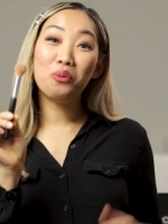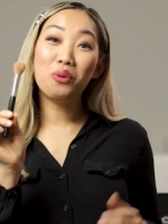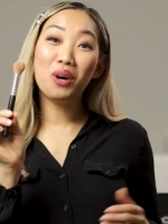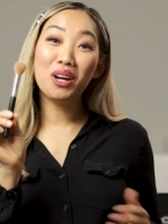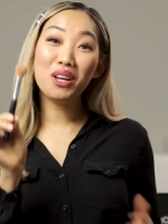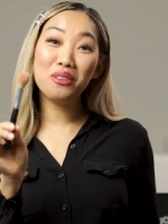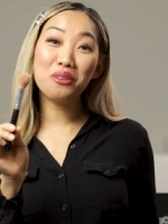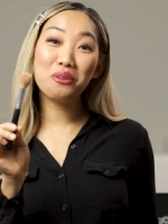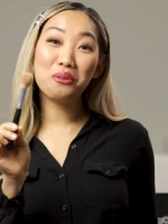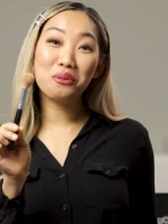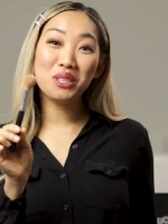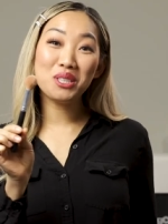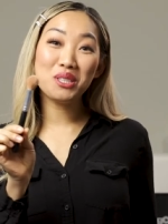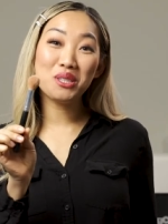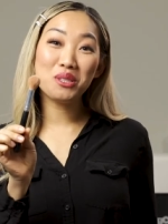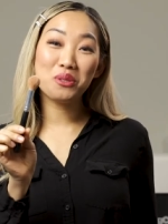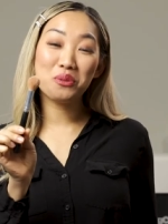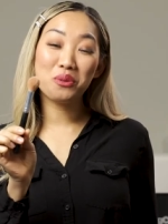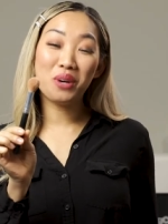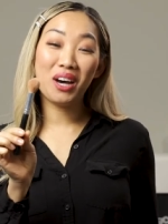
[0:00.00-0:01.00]
One of the
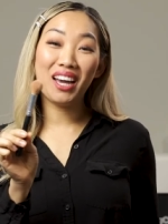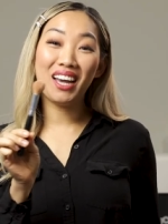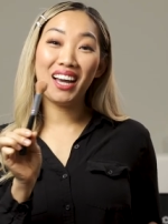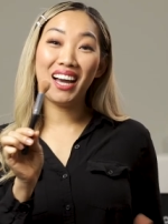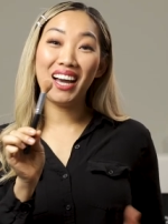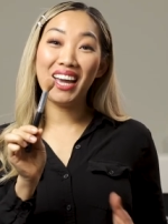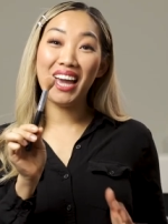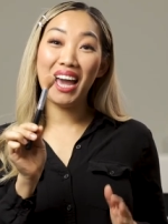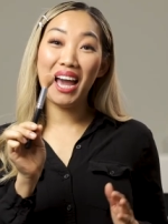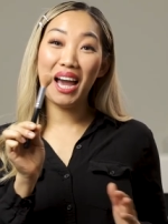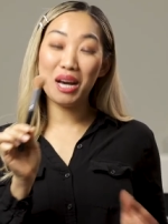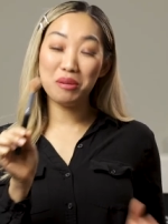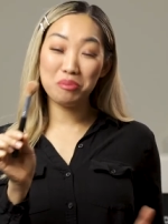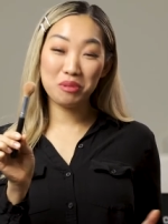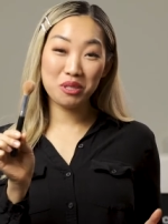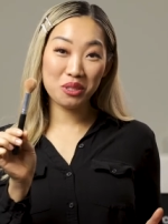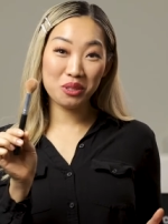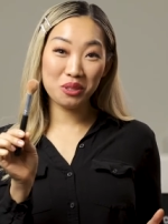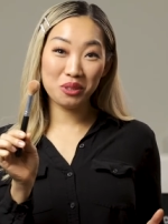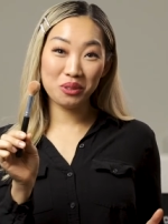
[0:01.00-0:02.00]
reasons why I
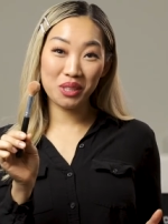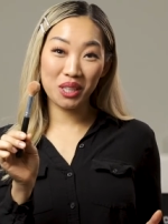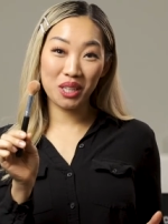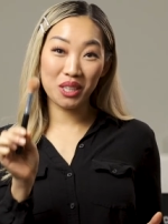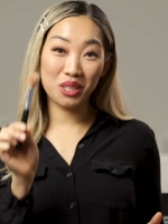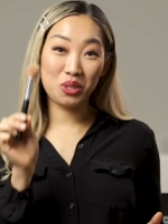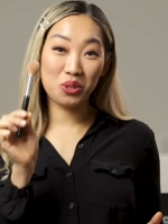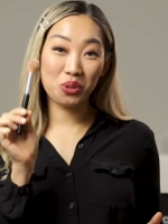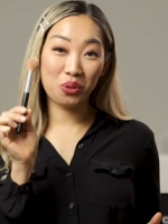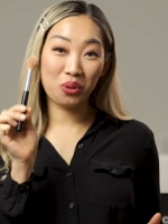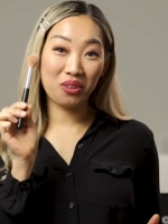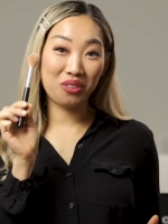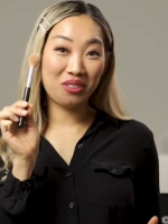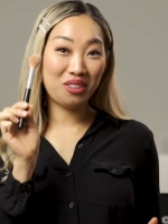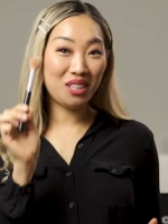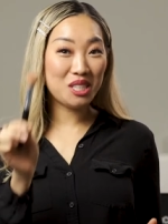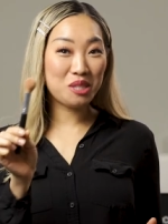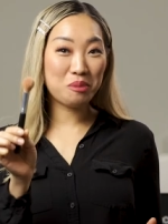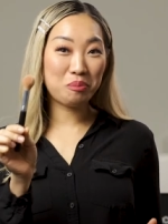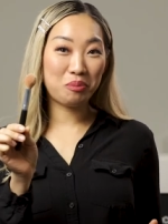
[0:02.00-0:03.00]
absolutely adore
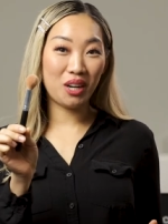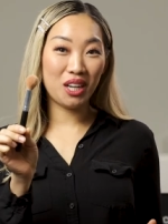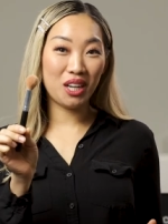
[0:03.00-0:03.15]
this